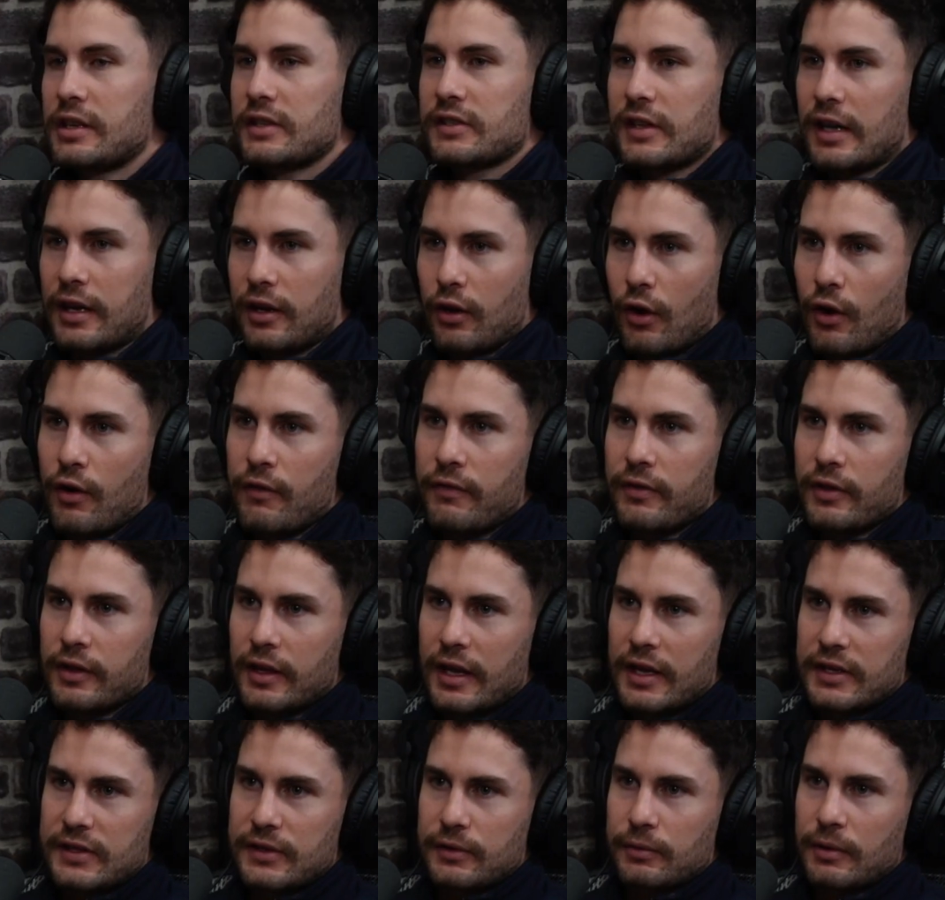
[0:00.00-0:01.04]
is, like, over the
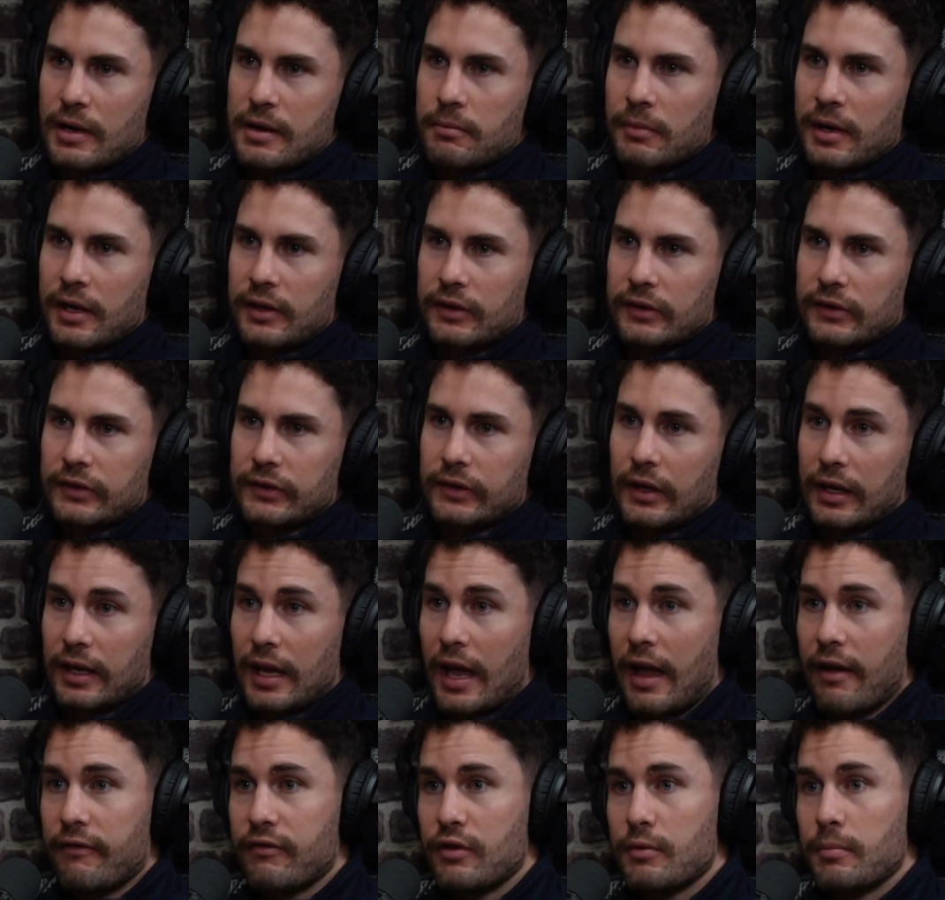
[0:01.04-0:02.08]
last 3 months, like,
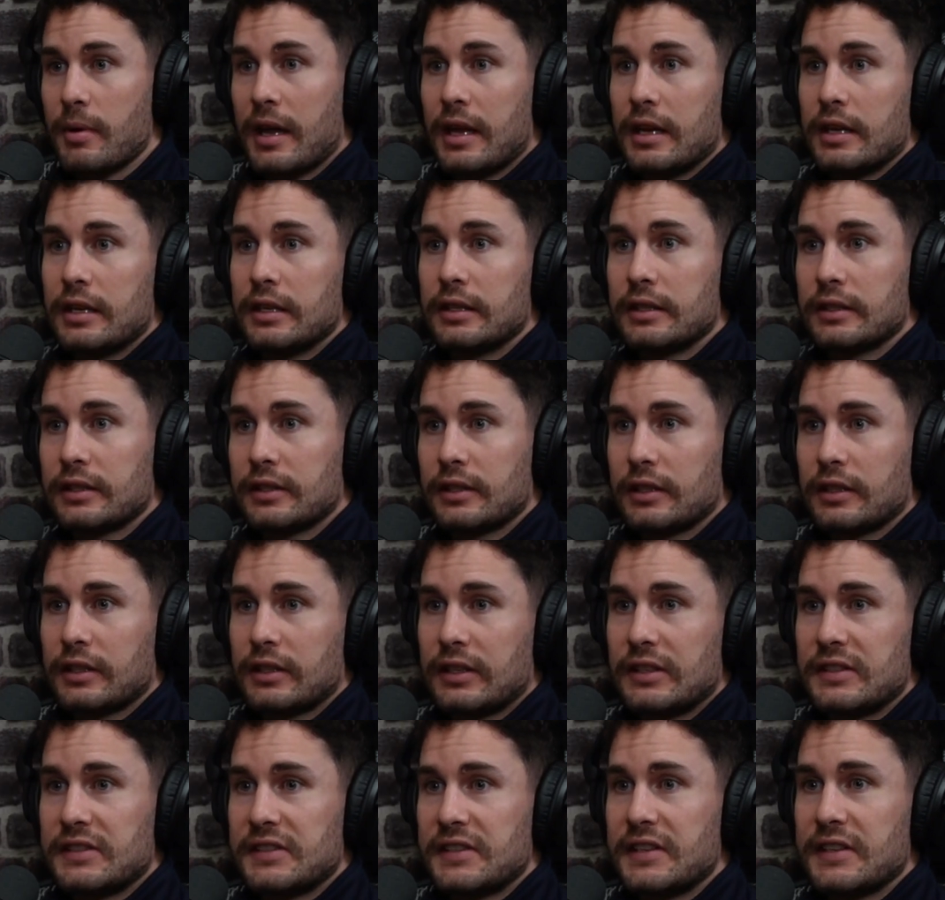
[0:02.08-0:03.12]
have you been
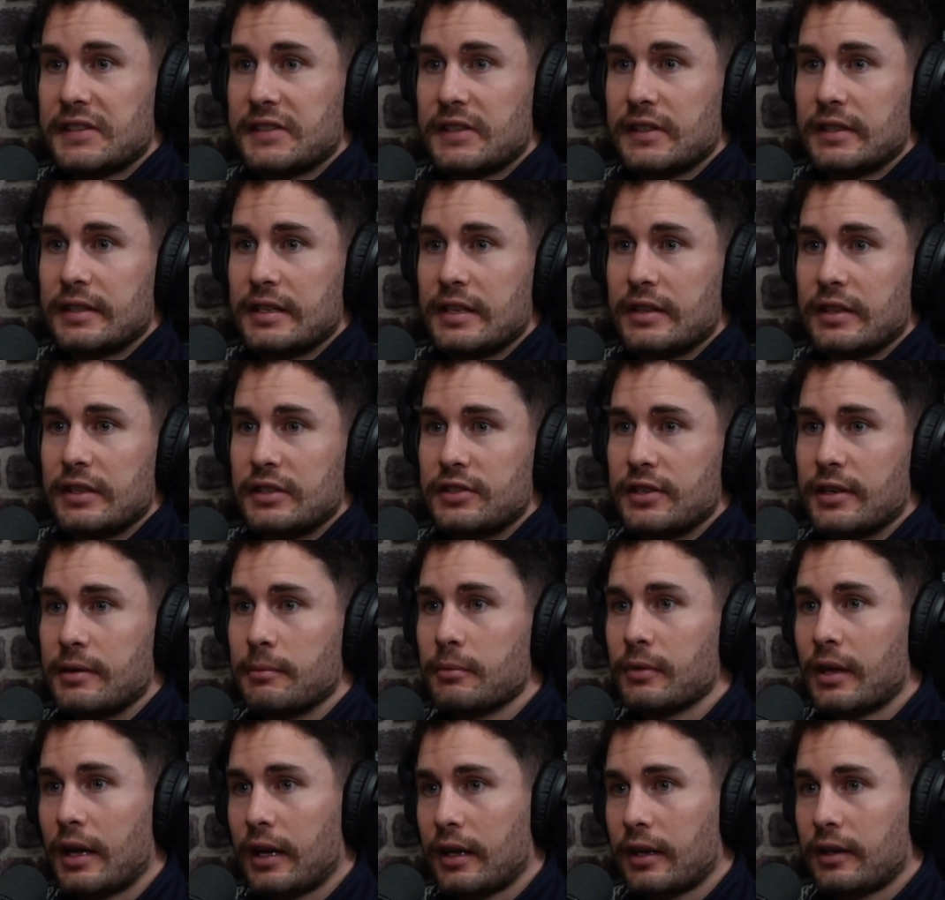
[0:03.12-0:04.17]
consistent in the gym?
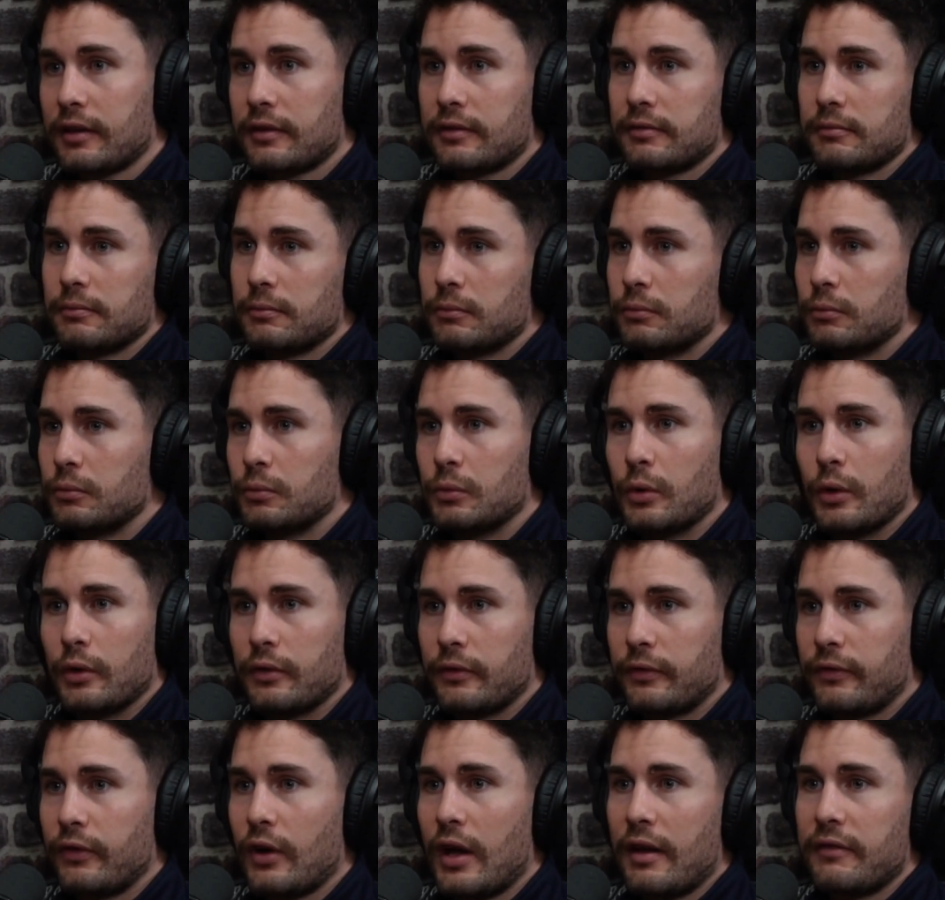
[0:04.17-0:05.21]
Like, what,
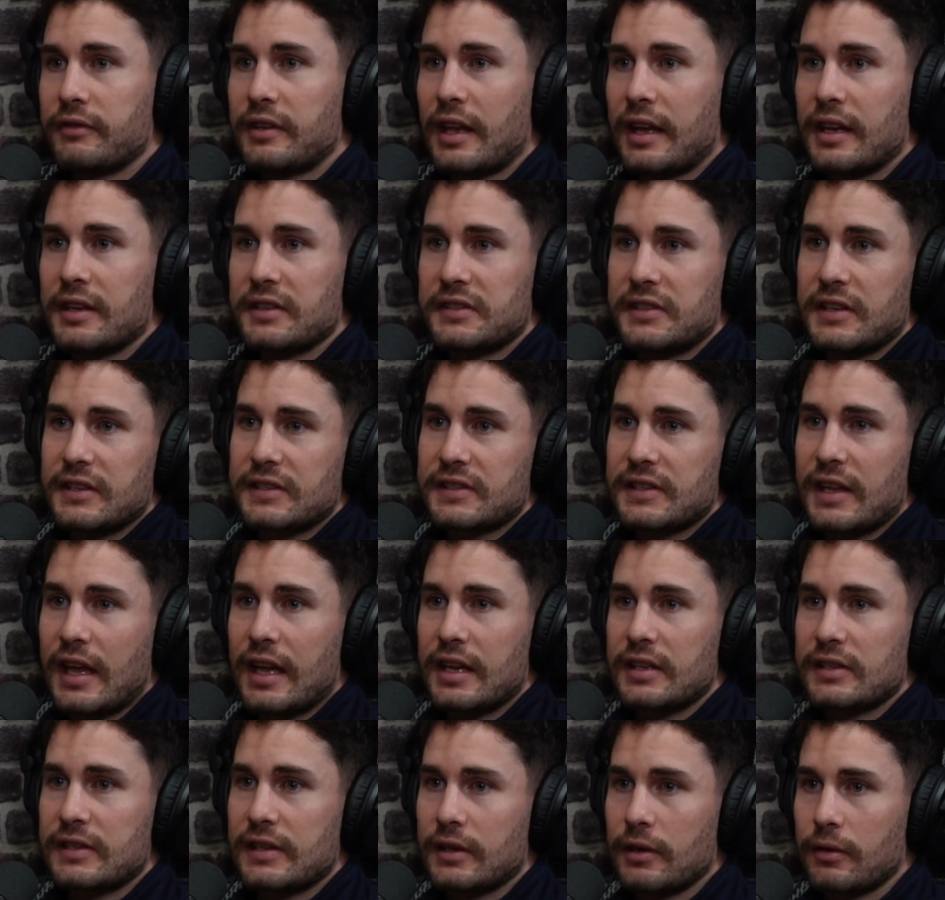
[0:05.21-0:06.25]
5 days, 6
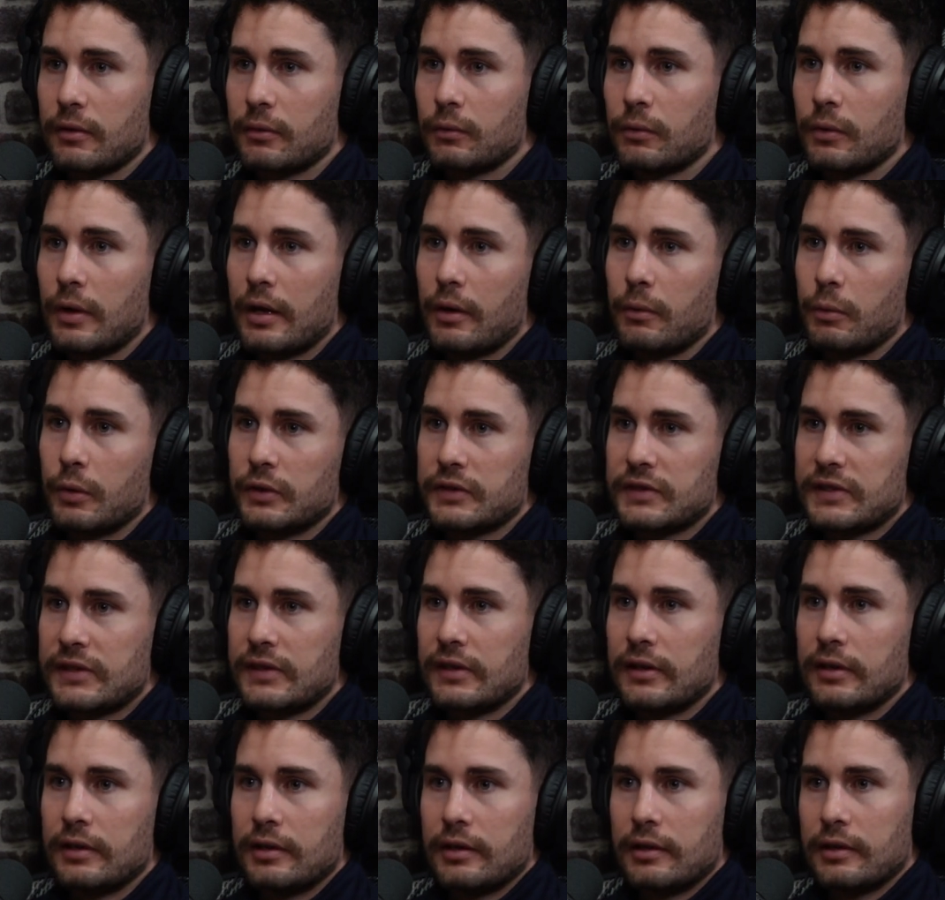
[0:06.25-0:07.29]
days? What's
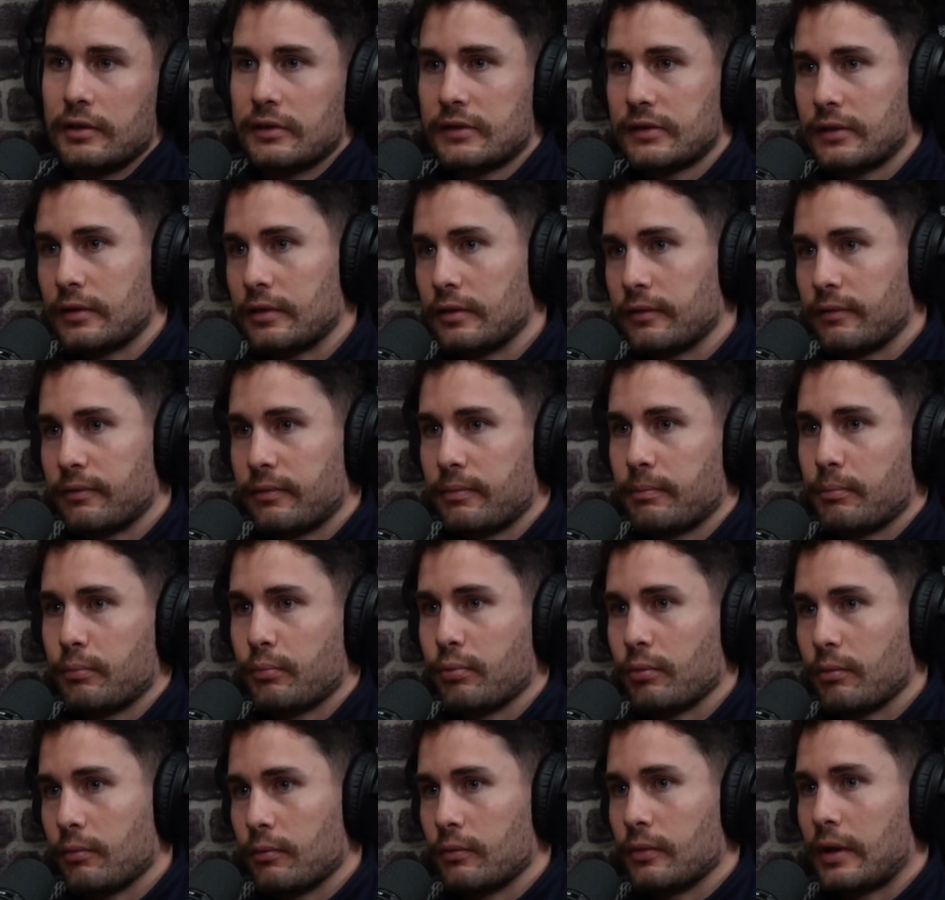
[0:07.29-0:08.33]
the sort of,
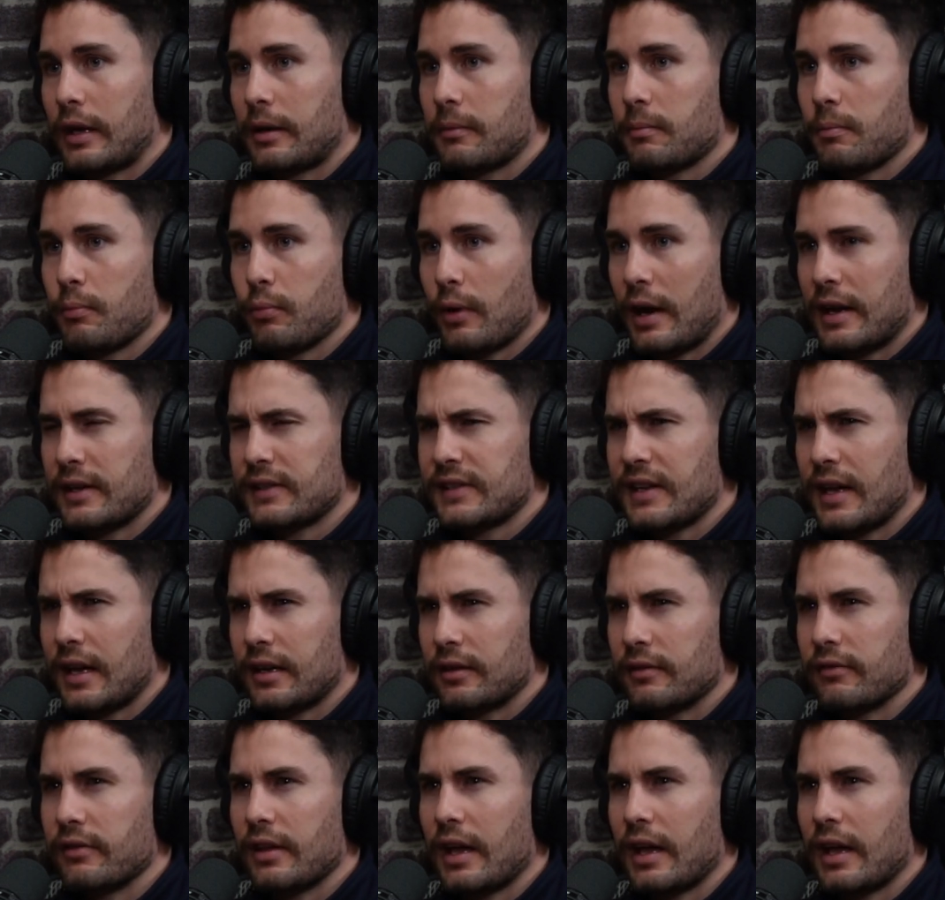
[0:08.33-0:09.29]
like, breakdown of